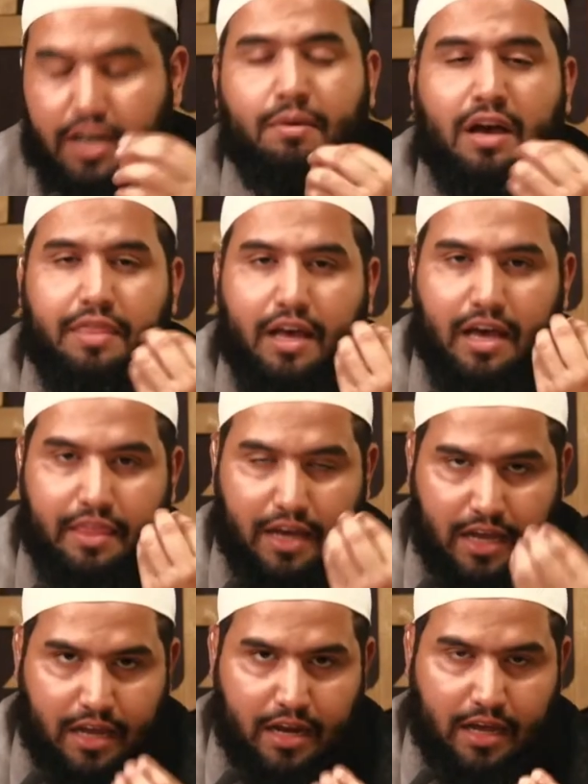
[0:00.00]
Then why
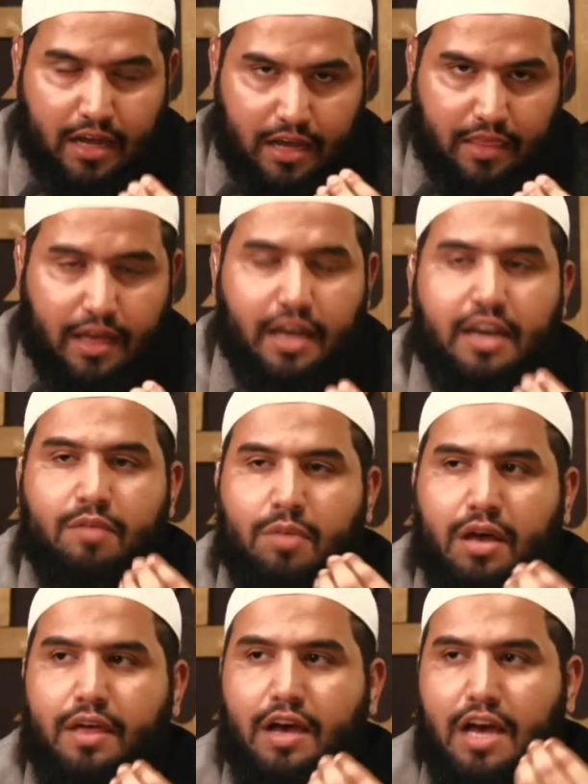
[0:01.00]
did Ahmad ibn Hanbal, if
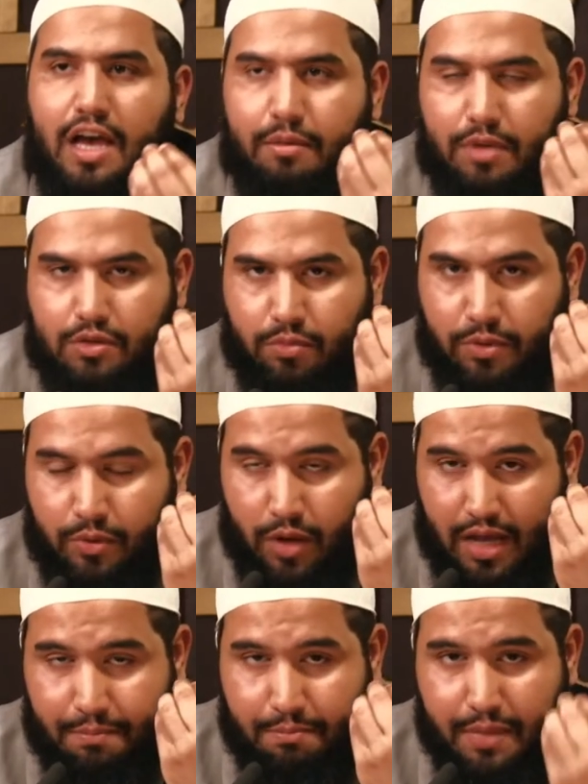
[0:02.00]
that was the case, why did
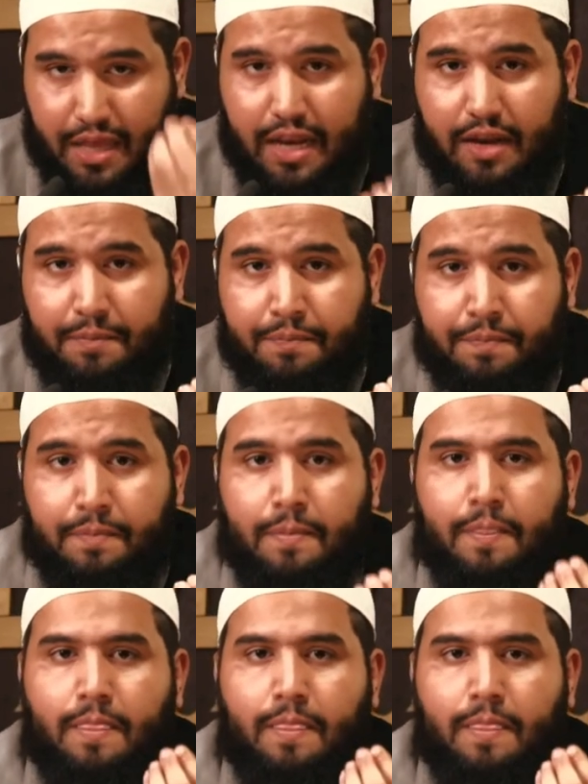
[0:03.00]
Ahmad ibn Hanbal